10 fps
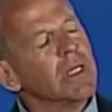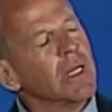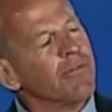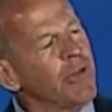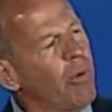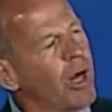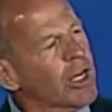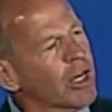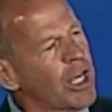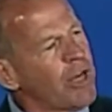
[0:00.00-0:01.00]
If you want to
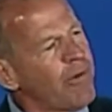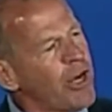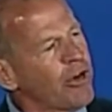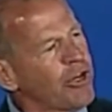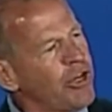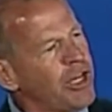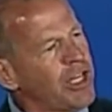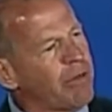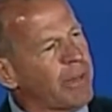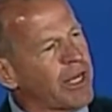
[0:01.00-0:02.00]
live here, you need
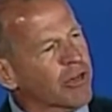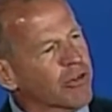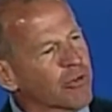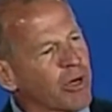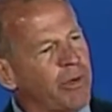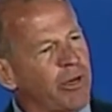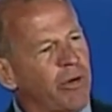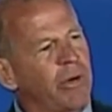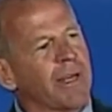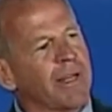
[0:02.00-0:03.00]
to be a
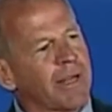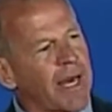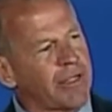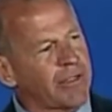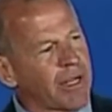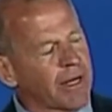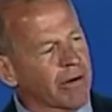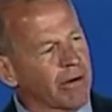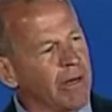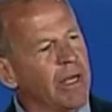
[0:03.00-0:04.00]
contributor and not a
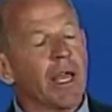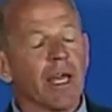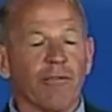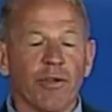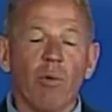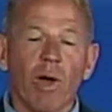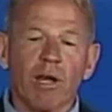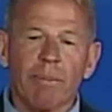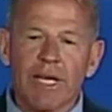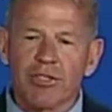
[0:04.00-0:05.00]
taker. And if you want
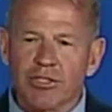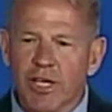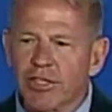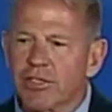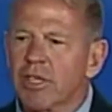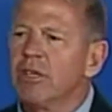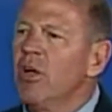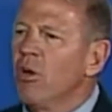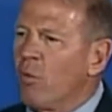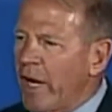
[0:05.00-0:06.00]
to be a citizen,
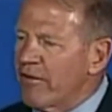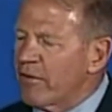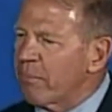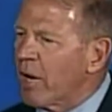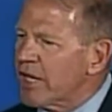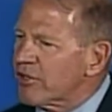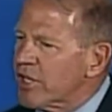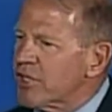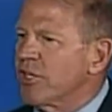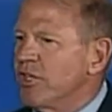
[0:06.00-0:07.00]
we have a
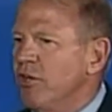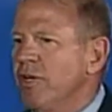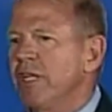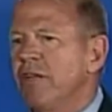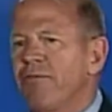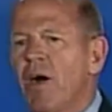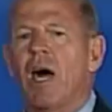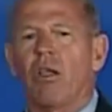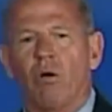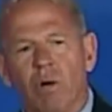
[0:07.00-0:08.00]
process that you need to
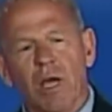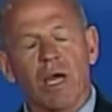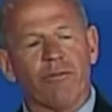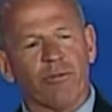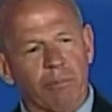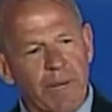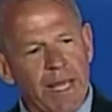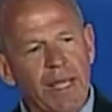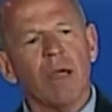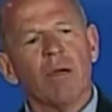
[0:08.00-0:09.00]
follow. And for
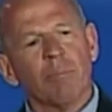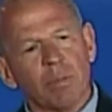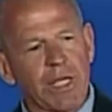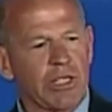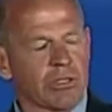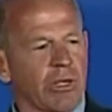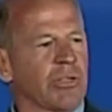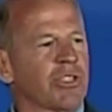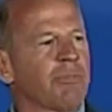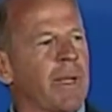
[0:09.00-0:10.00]
me, please learn
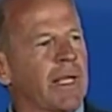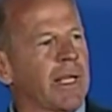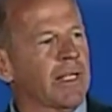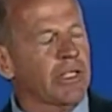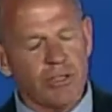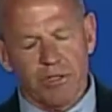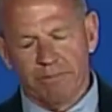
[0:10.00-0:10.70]
to speak English.